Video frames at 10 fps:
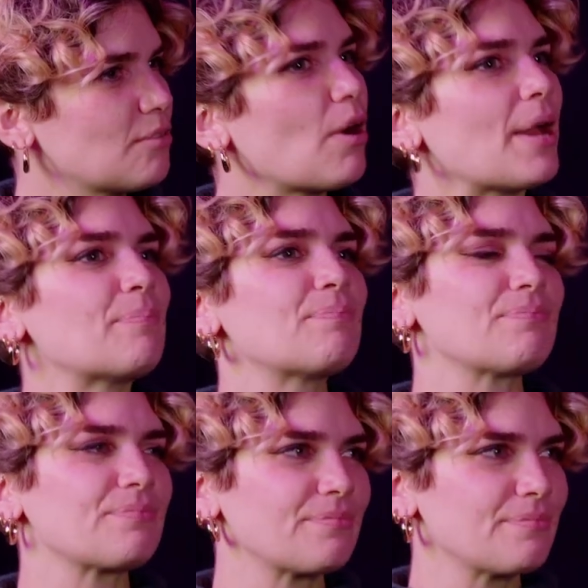Right.
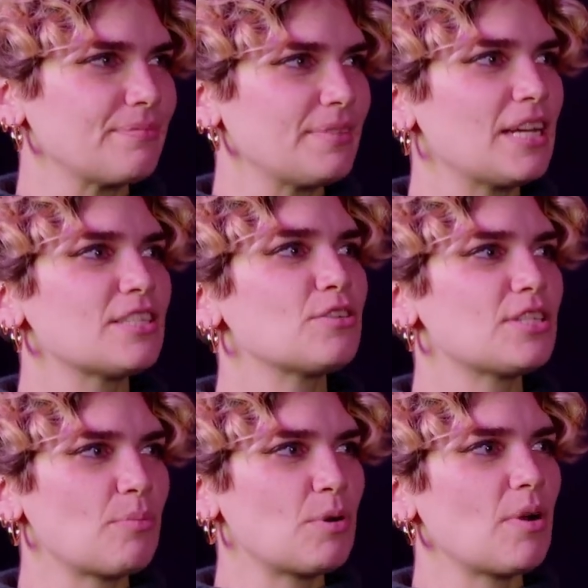So
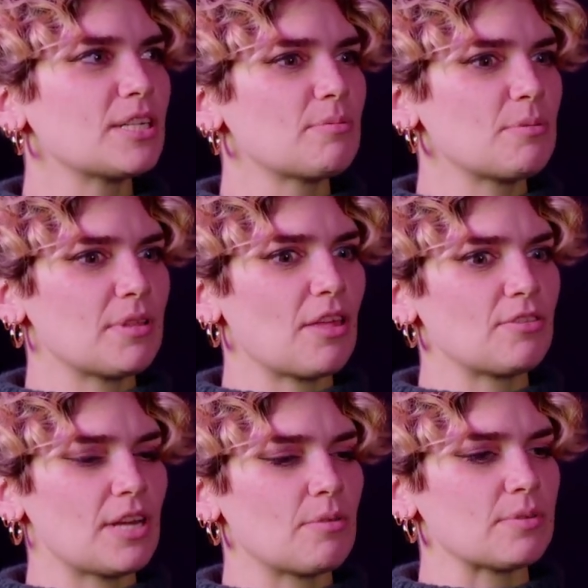someone walked up to me the other
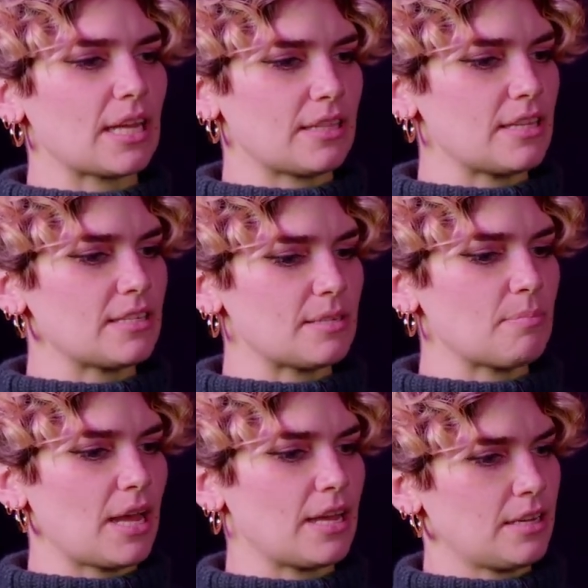day and was like, this is
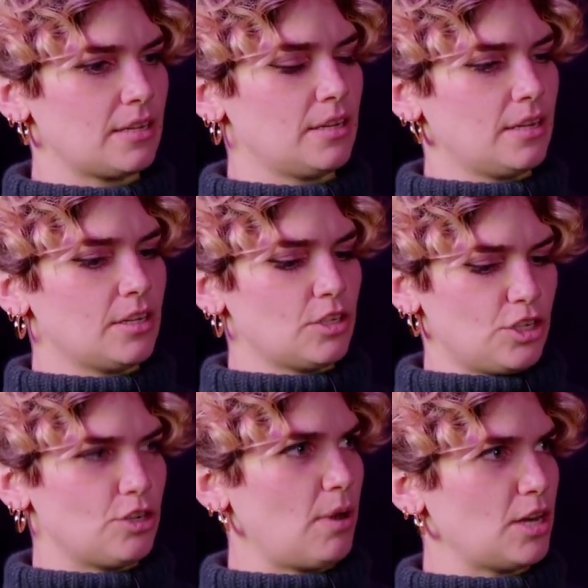my
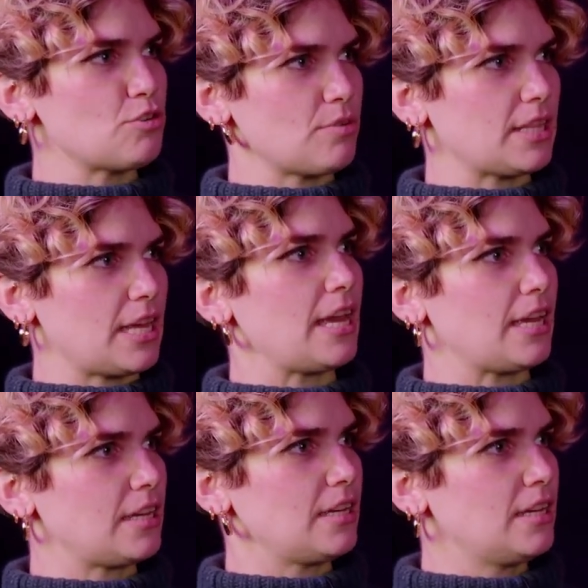200th gig.